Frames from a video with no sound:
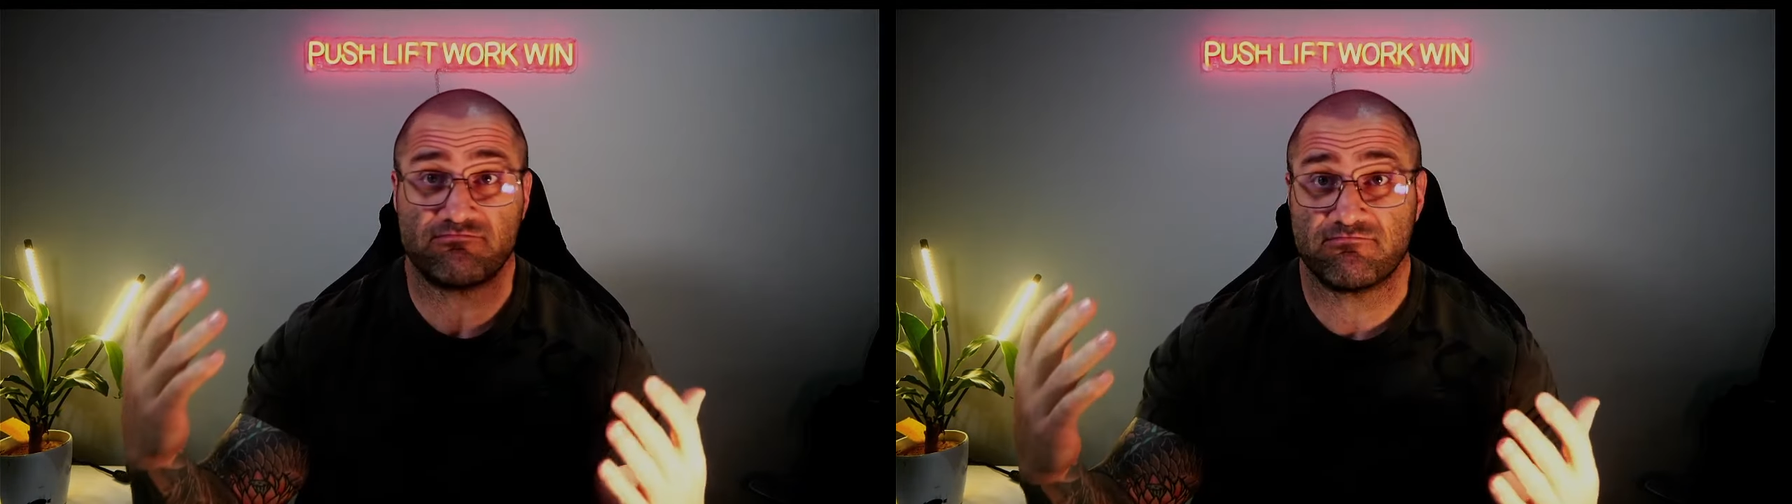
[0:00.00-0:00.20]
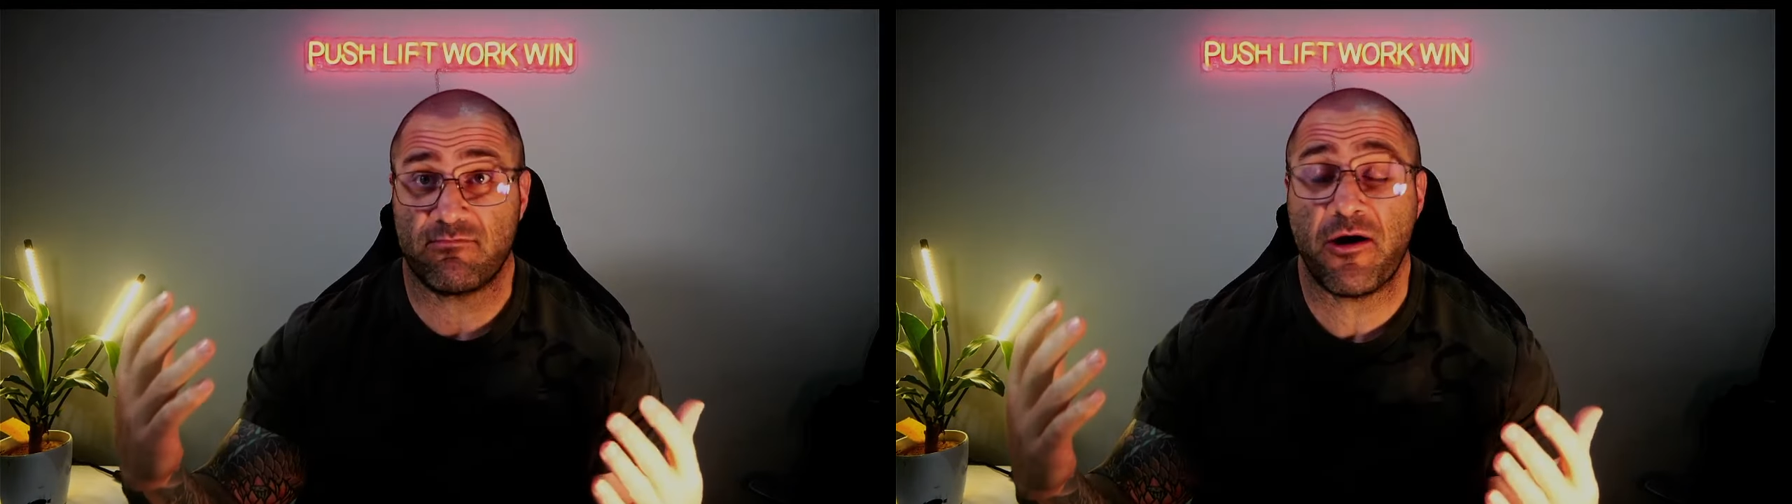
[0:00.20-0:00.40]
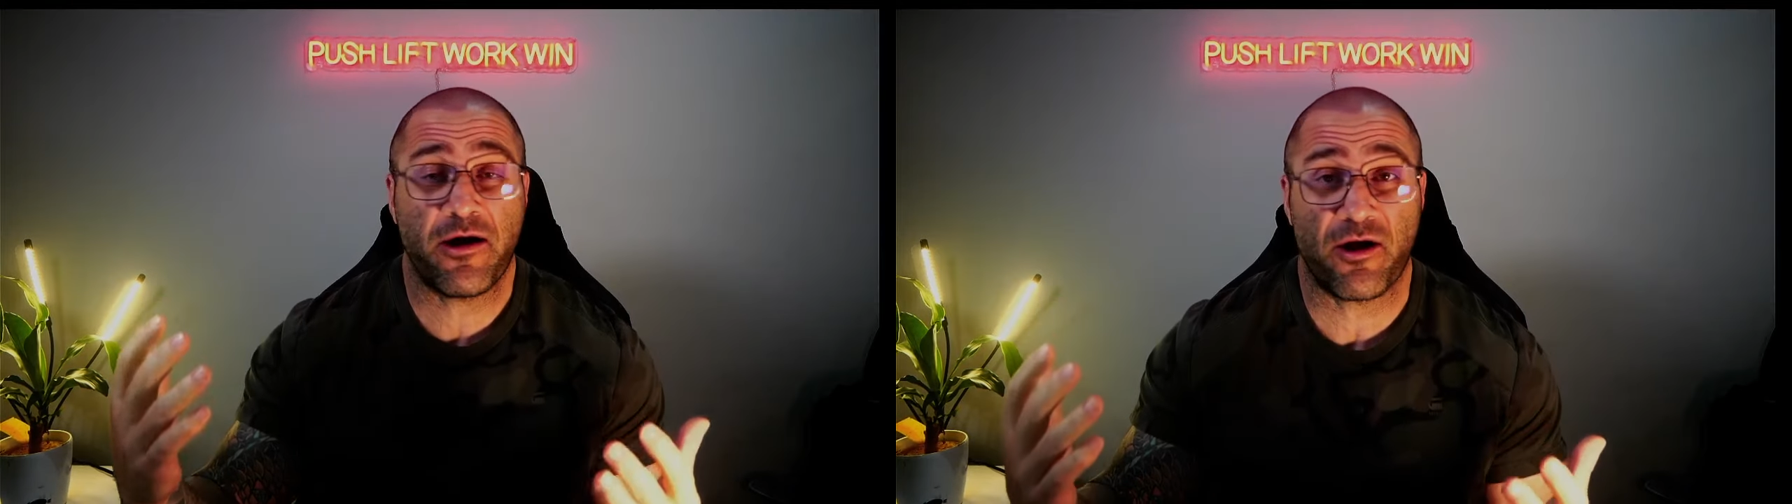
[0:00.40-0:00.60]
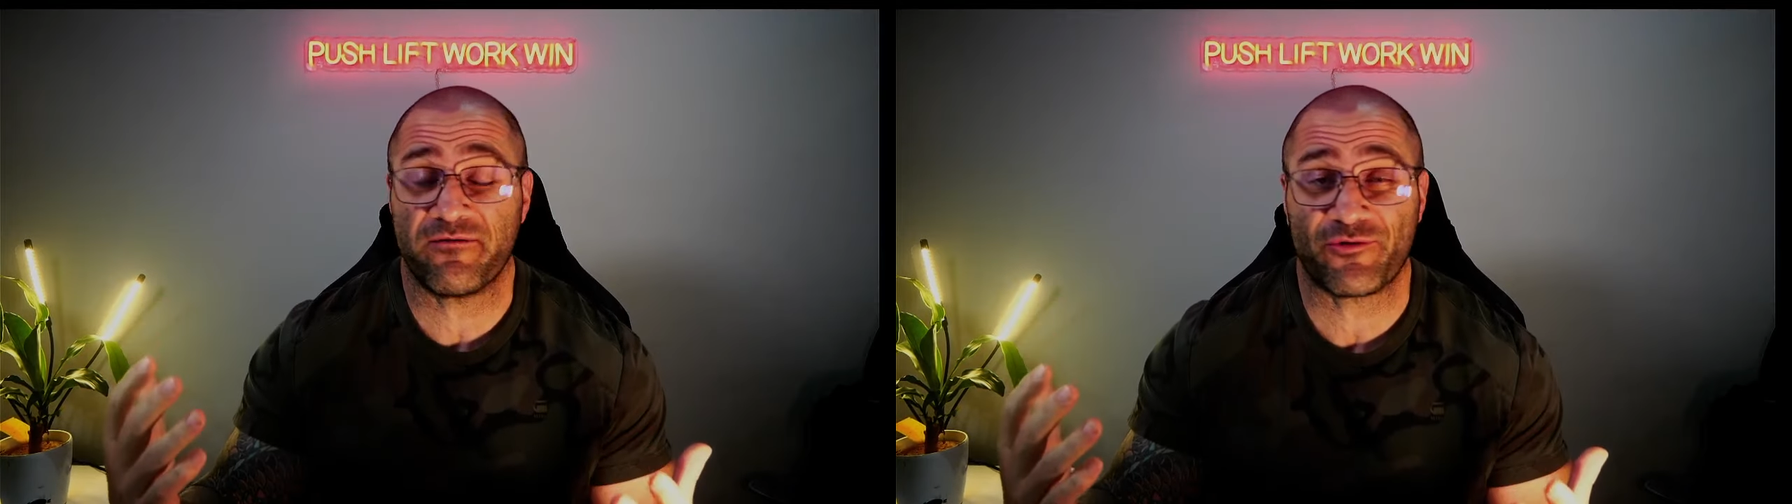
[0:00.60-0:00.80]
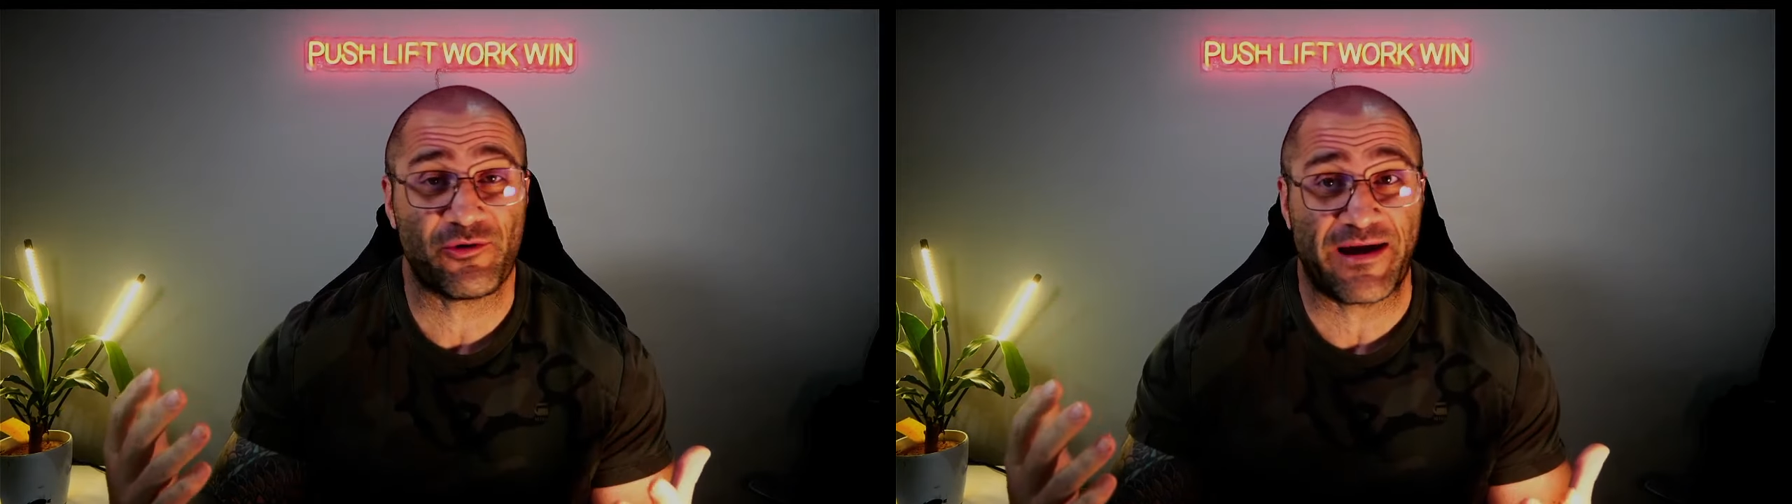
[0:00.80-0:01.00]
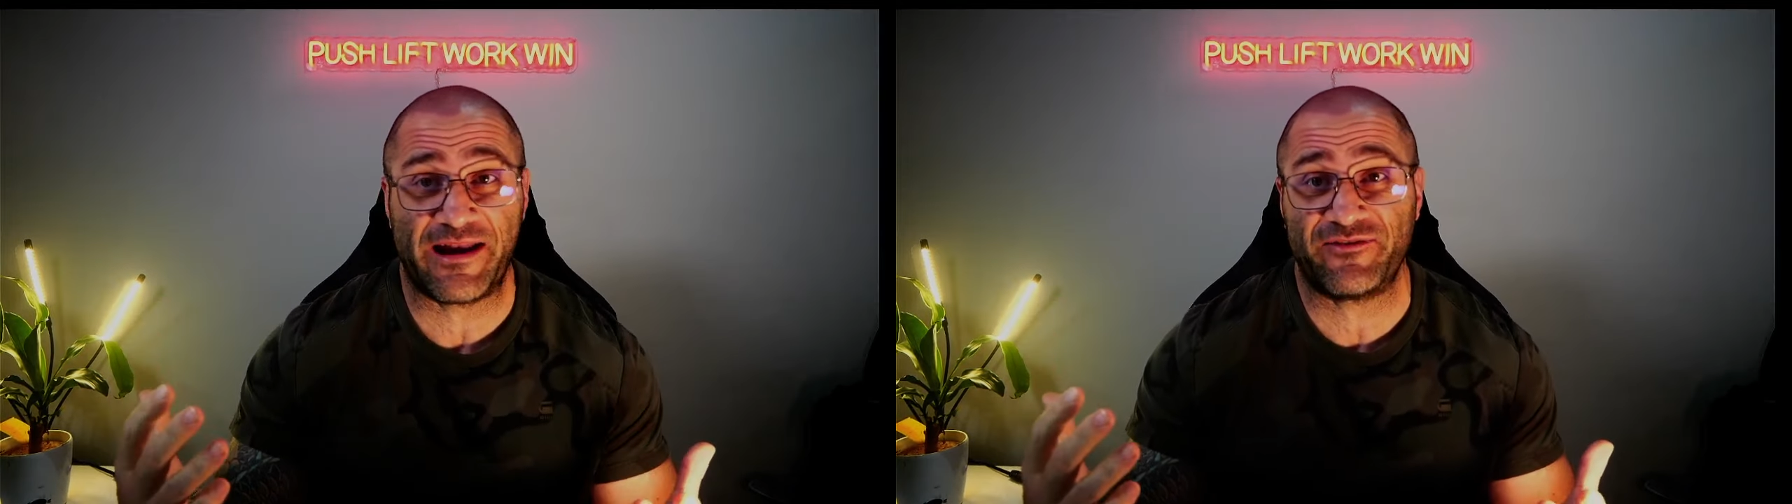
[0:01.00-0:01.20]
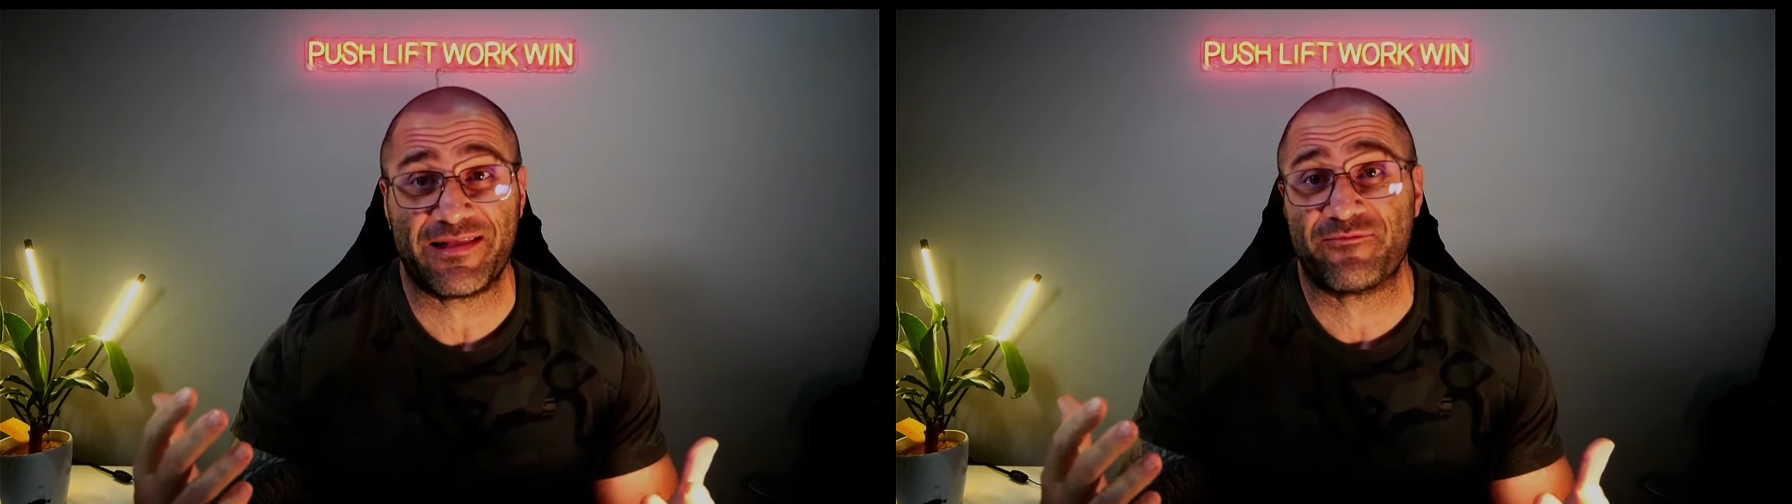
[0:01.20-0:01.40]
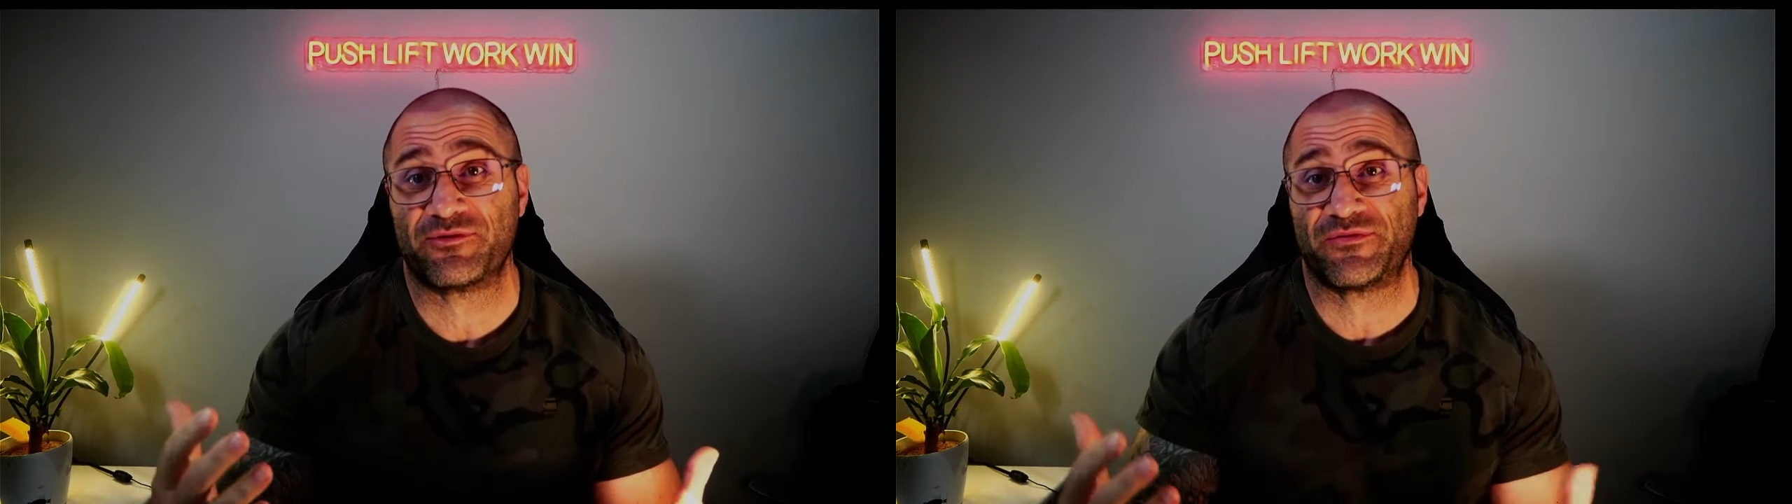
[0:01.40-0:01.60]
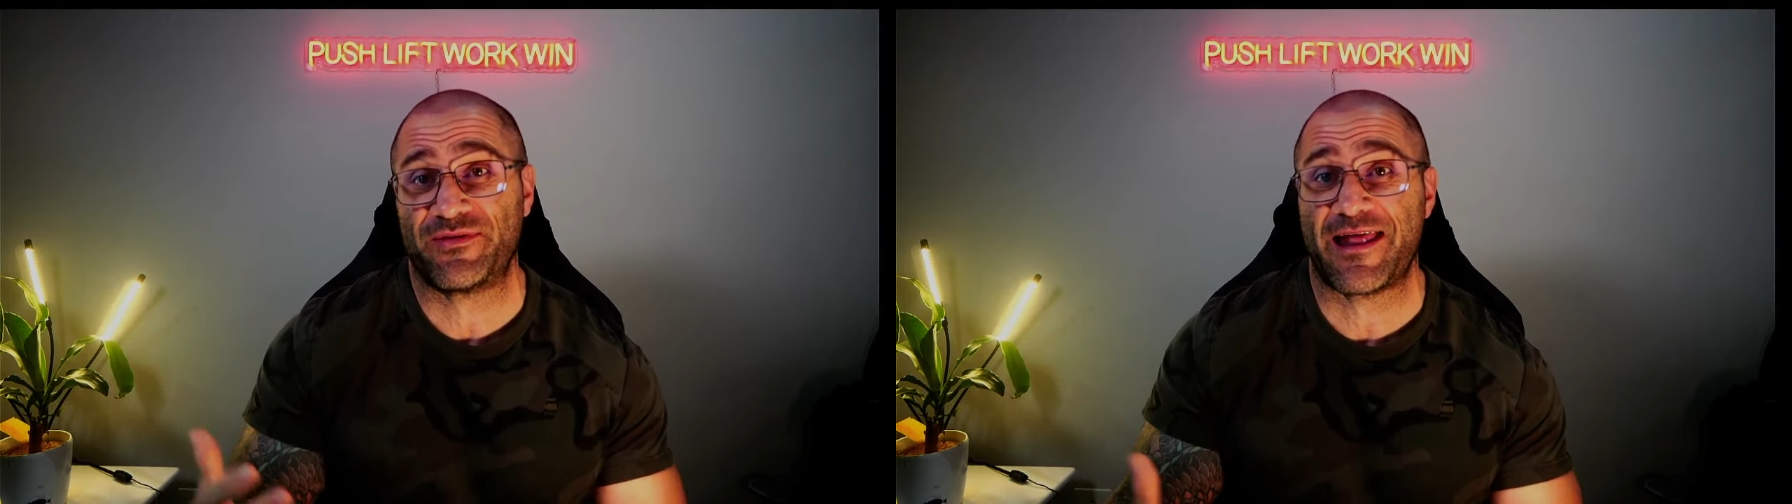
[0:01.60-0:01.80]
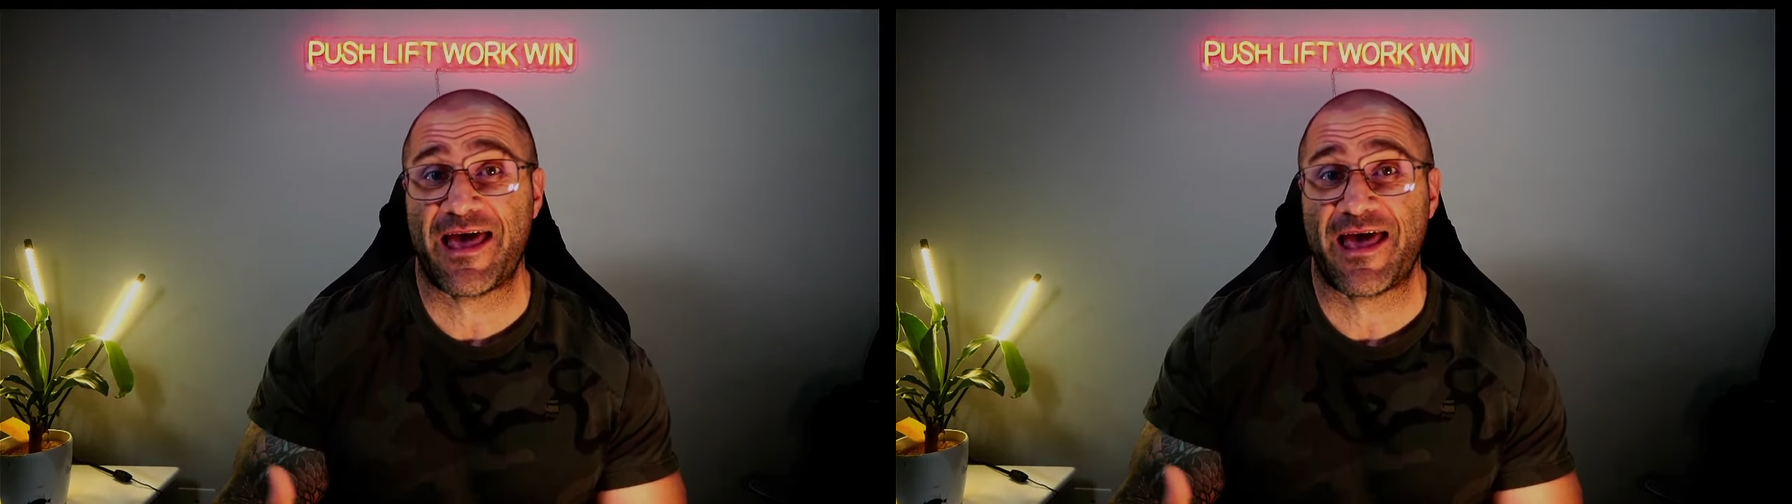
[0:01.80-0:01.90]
overall energy levels for the day,